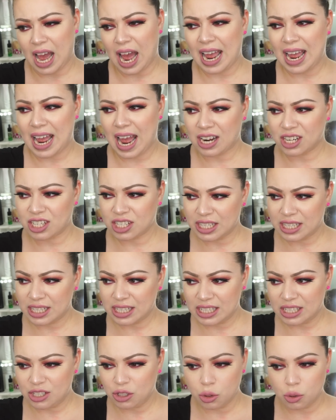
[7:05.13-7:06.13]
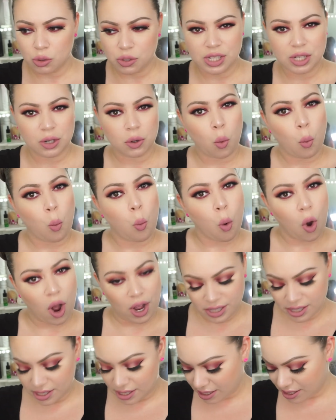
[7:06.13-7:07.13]
I actually used it
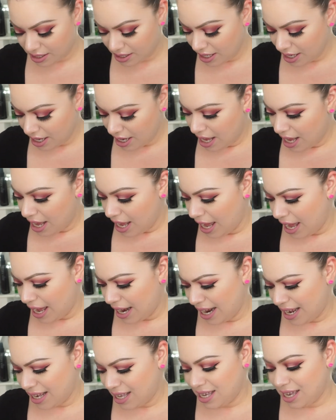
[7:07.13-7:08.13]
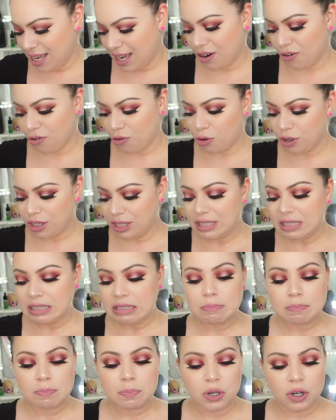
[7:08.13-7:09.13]
once, and I can't
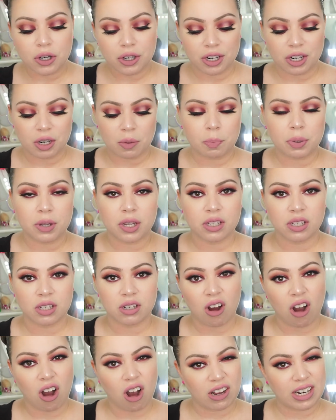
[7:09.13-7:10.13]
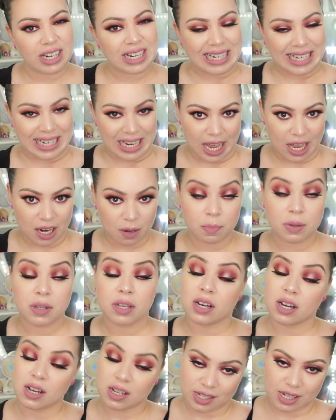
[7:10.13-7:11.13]
really put an opinion on it yet
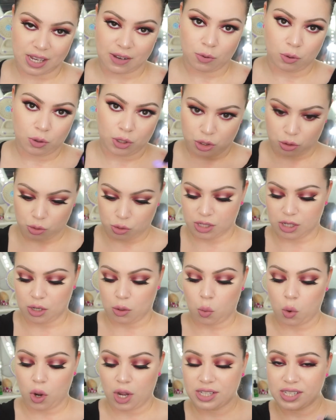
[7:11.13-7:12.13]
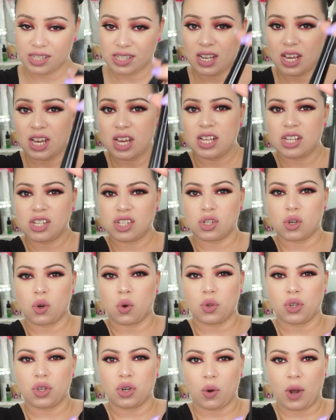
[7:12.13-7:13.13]
because I've only used it once. So,
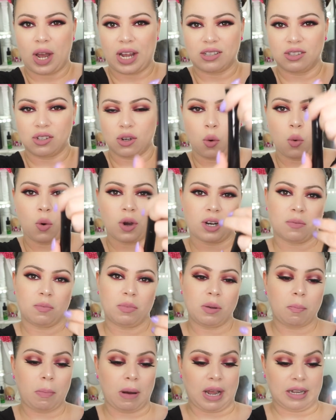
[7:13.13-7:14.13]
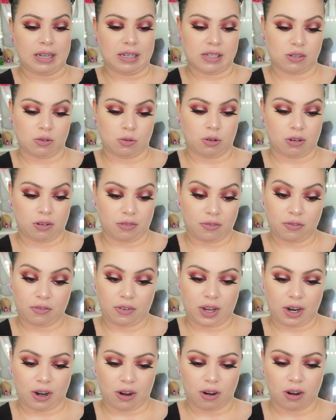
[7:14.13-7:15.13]
you know, I don't want to be biased or
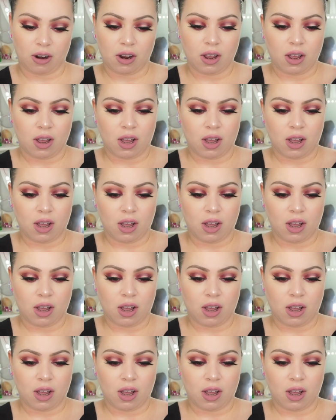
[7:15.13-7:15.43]
unfair.